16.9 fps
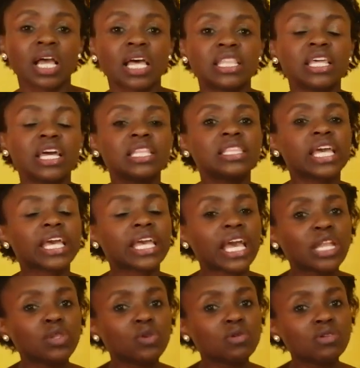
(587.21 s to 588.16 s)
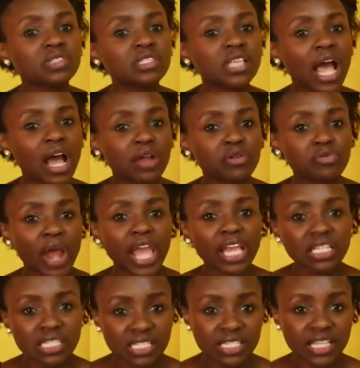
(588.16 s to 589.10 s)
then they can use a
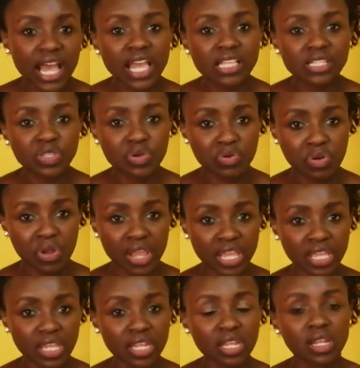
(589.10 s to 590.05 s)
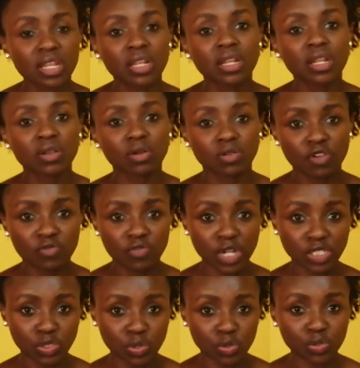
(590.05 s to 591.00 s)
right-size grade of a
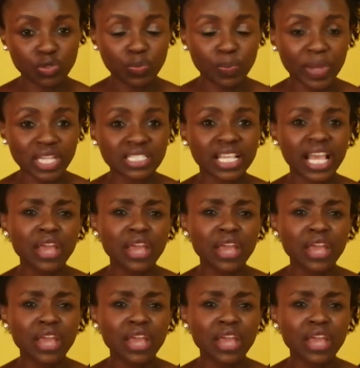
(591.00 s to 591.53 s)
toothpaste.